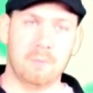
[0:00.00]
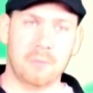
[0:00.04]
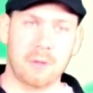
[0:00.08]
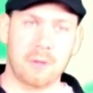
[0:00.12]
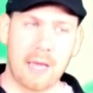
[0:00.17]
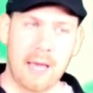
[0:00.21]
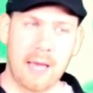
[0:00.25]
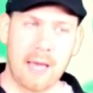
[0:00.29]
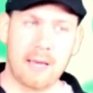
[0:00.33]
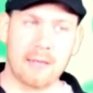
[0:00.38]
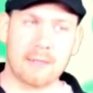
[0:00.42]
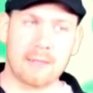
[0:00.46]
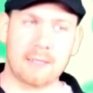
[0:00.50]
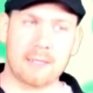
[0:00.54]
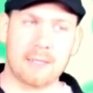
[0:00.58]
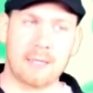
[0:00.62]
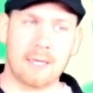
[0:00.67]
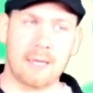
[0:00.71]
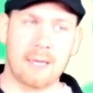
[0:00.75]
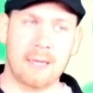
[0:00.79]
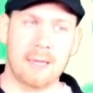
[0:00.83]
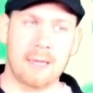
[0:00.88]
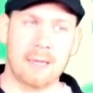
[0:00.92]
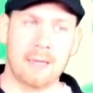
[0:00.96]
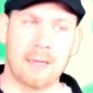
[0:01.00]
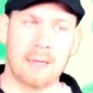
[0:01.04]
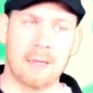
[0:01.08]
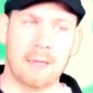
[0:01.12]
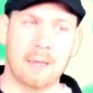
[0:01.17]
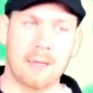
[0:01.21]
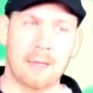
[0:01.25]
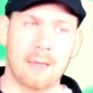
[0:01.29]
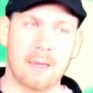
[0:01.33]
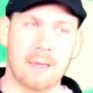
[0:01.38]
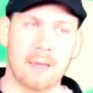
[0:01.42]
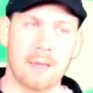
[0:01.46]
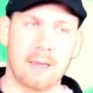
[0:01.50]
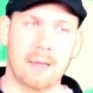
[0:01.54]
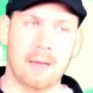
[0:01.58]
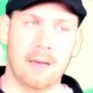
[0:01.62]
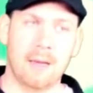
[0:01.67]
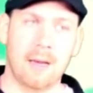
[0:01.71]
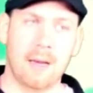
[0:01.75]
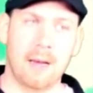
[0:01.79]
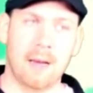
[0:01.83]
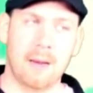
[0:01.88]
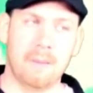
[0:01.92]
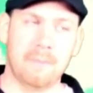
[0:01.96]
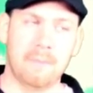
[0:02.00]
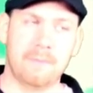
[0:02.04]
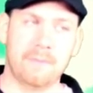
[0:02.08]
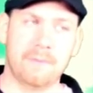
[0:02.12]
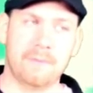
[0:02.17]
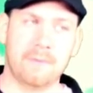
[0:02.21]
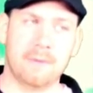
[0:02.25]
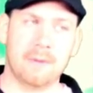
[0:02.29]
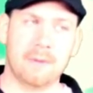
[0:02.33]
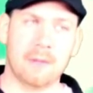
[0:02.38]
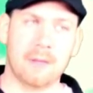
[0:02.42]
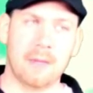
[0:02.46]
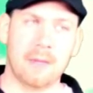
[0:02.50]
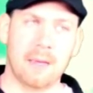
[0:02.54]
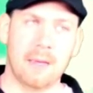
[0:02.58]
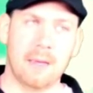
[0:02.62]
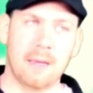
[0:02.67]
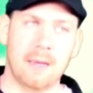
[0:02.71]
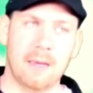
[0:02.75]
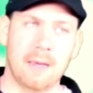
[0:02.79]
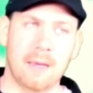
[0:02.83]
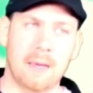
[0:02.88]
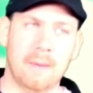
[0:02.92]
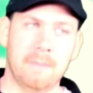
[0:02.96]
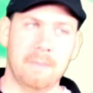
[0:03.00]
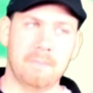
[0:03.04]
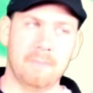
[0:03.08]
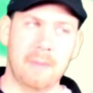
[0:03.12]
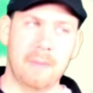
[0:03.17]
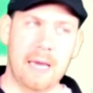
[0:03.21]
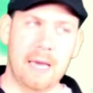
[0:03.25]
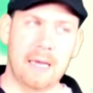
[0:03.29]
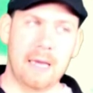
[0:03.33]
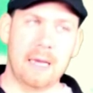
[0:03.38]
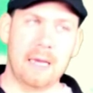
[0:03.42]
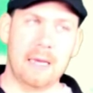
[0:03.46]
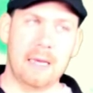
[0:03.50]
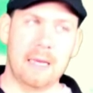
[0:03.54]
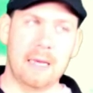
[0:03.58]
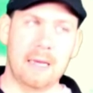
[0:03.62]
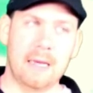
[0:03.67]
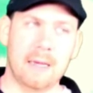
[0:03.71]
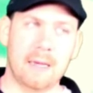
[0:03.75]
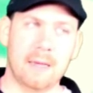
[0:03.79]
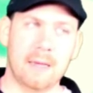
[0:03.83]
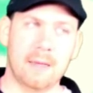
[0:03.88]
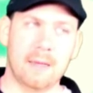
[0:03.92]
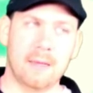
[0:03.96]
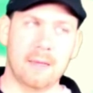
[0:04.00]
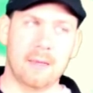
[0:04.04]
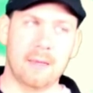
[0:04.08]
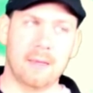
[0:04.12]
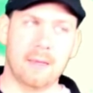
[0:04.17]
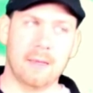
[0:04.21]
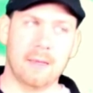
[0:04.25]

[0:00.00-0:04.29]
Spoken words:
plant a man-eating...